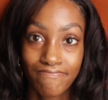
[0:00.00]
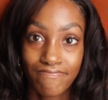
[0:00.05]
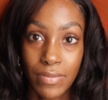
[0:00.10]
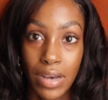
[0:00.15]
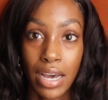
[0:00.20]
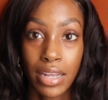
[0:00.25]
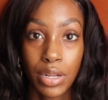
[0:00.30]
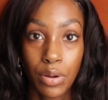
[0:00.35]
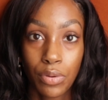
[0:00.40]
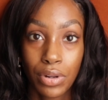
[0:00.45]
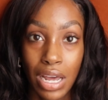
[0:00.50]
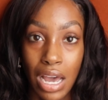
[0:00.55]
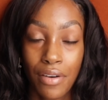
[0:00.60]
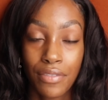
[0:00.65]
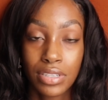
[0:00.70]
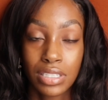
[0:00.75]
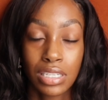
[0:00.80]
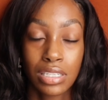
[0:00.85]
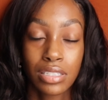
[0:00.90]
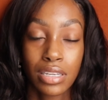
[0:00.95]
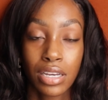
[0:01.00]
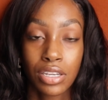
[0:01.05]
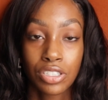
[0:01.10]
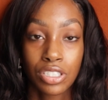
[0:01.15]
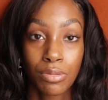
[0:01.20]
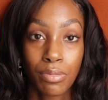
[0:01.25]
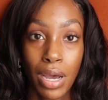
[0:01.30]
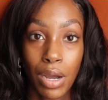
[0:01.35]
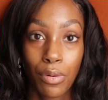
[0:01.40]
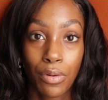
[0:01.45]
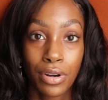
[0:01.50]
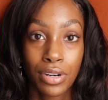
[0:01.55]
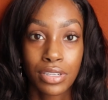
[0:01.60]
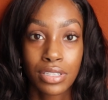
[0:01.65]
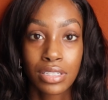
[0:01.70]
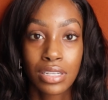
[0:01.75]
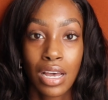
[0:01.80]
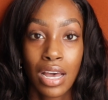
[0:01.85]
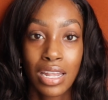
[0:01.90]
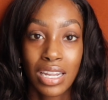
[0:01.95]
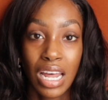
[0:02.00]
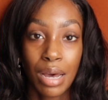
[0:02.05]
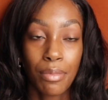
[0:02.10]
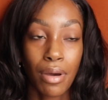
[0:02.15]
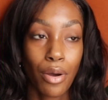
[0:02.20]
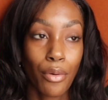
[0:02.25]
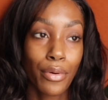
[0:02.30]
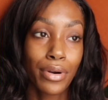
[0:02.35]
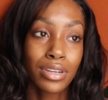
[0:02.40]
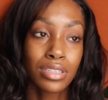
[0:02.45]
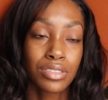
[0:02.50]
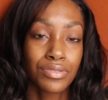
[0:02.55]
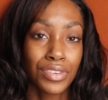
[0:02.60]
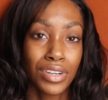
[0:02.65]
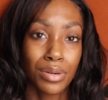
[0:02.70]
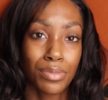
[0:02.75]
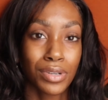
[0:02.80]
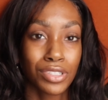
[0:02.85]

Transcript: I didn't want to have a C-section. Not my worst fear,